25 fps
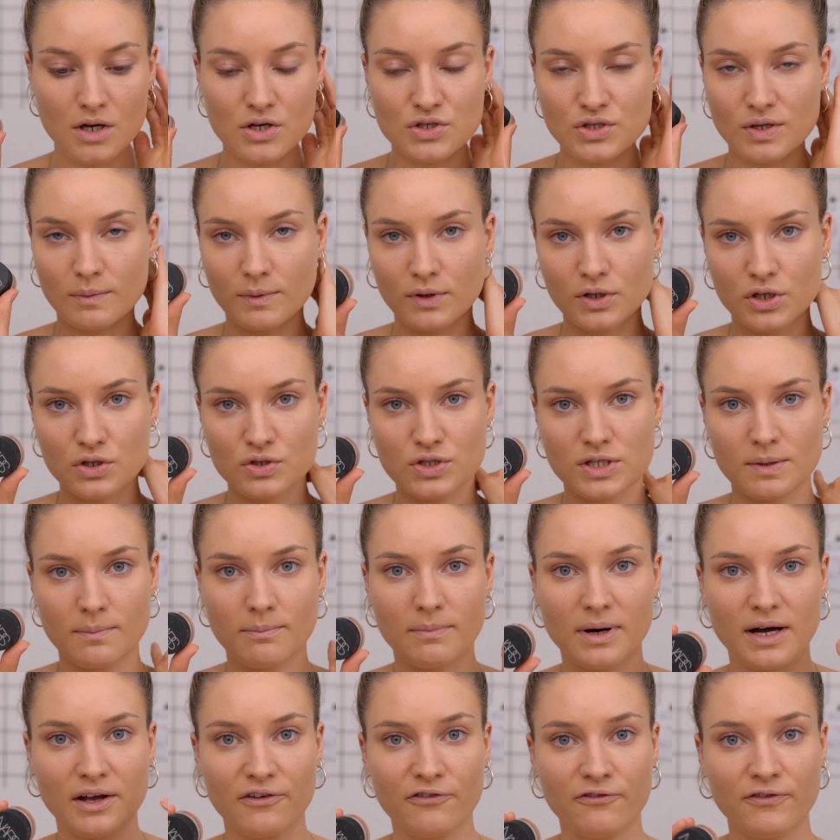So I'm gonna use
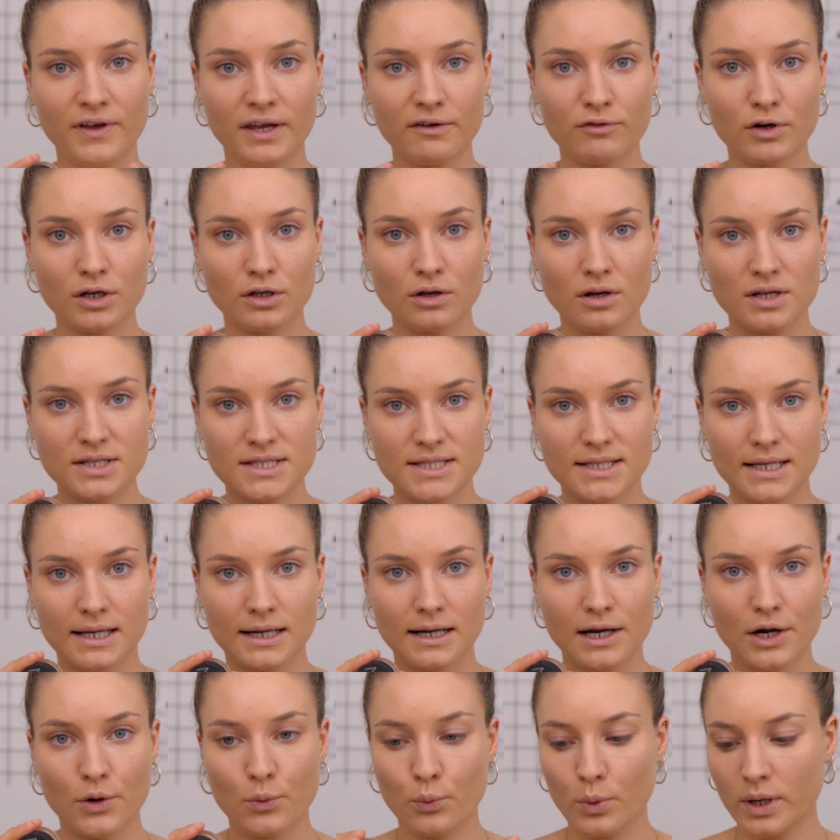my favorite
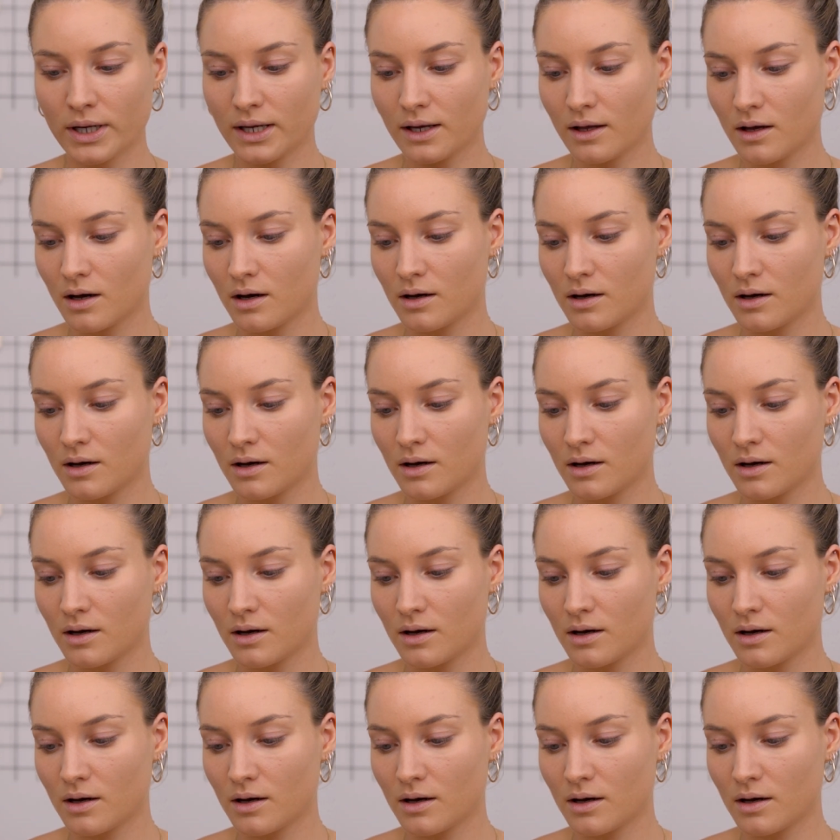concealer when it